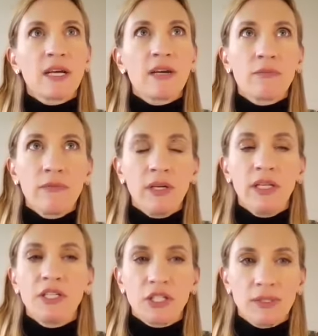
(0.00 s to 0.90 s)
a
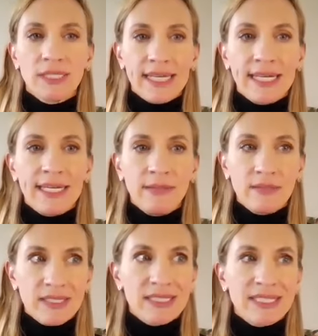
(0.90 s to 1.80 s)
really short day
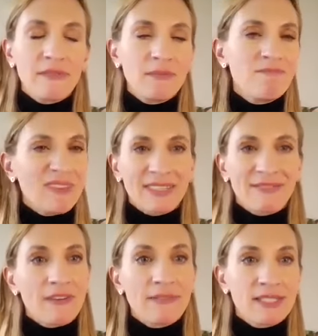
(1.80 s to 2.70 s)
seven like
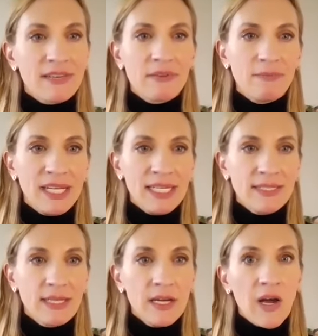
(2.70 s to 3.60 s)
five to seven minutes